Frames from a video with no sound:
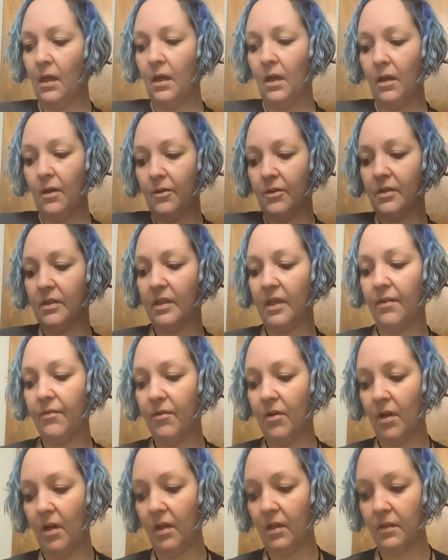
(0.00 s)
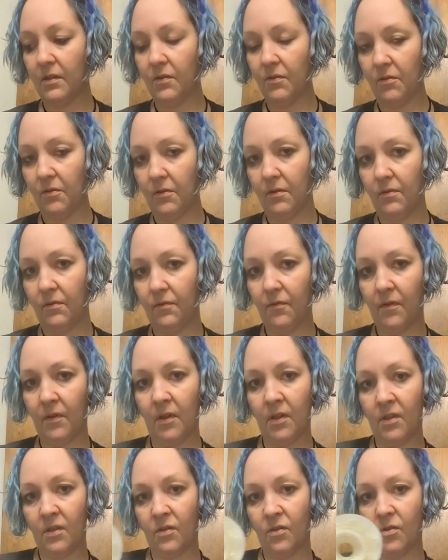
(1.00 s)
I always have an extra
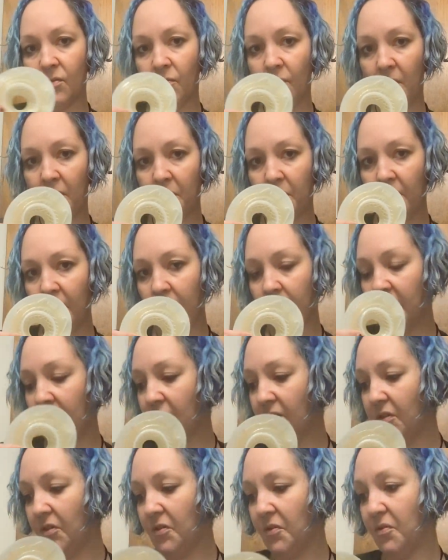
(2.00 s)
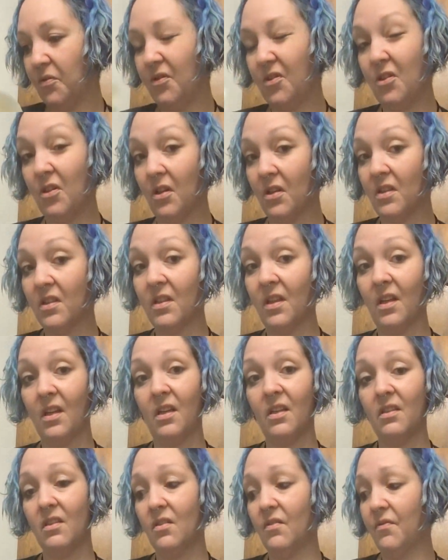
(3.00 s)
flange right by me too, just in
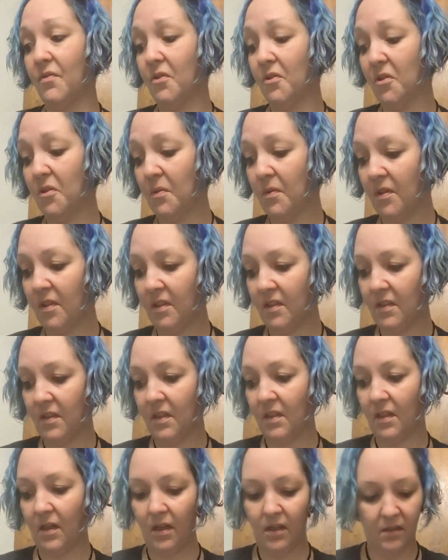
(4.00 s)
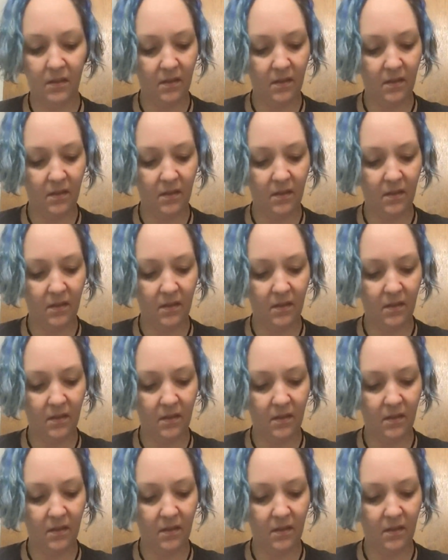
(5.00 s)
case the first one does not